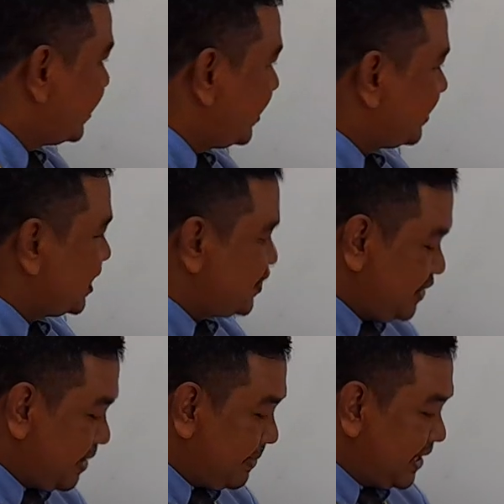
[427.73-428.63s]
Okay, you
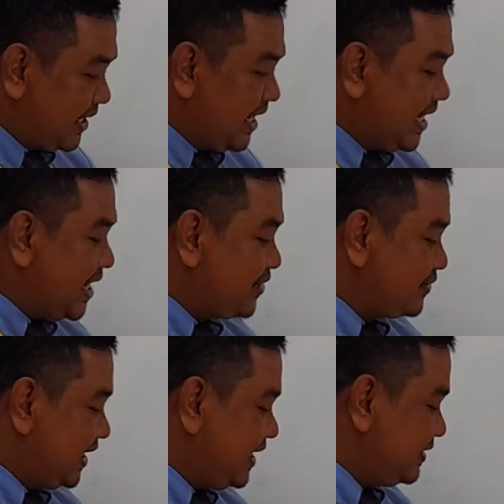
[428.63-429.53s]
hear banana,
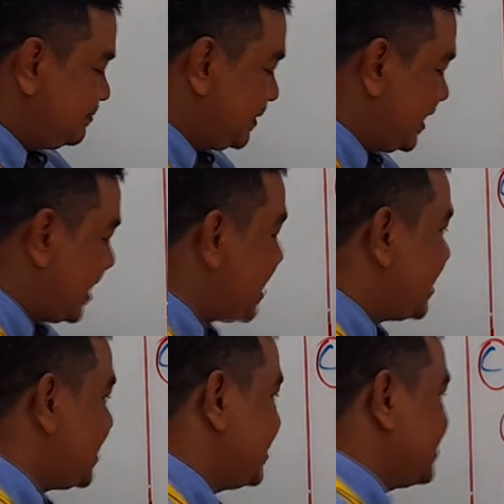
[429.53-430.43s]
right?
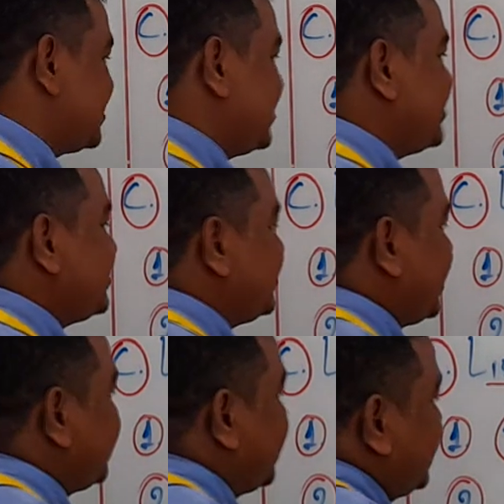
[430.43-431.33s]
Banana. So you
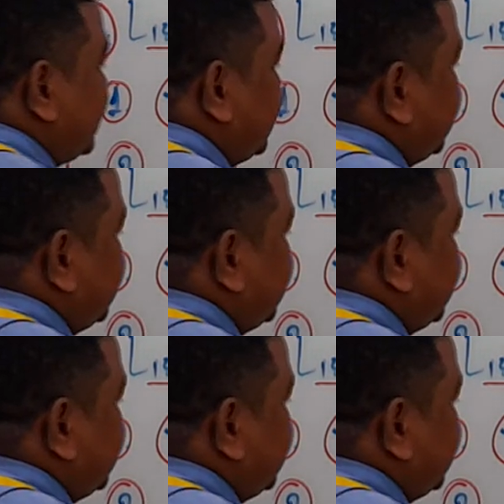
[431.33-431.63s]
have to